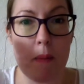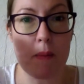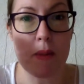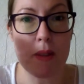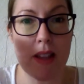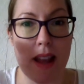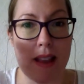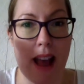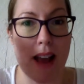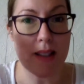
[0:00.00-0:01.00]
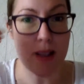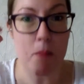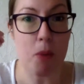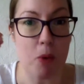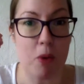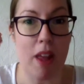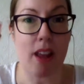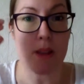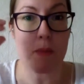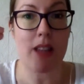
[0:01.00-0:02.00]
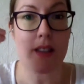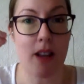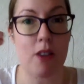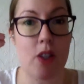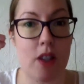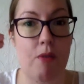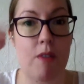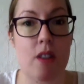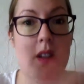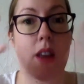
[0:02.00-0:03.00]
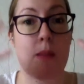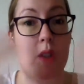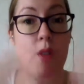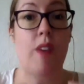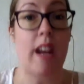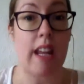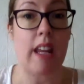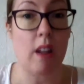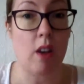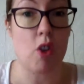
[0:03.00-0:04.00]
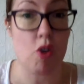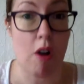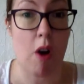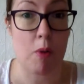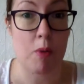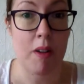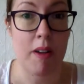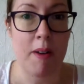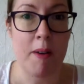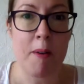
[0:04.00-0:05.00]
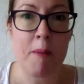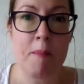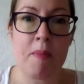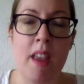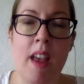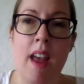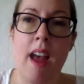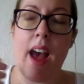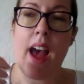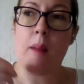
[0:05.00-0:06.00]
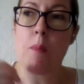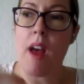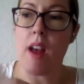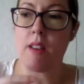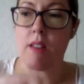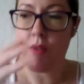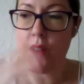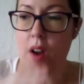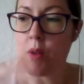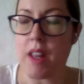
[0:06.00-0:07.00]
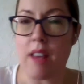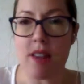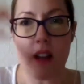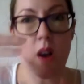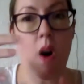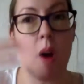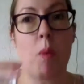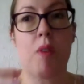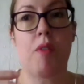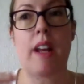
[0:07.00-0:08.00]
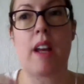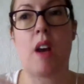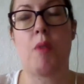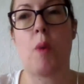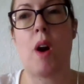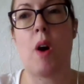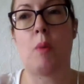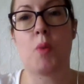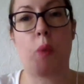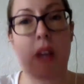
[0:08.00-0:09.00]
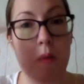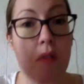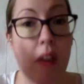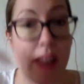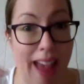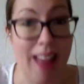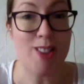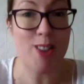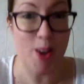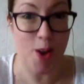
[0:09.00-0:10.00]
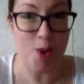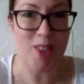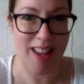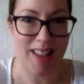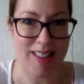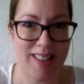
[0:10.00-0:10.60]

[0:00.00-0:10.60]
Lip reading: said that simple thing has made such a difference to them, just feeling in control. And the final thing is, at a time when we're feeling overwhelmed, we can forget to notice.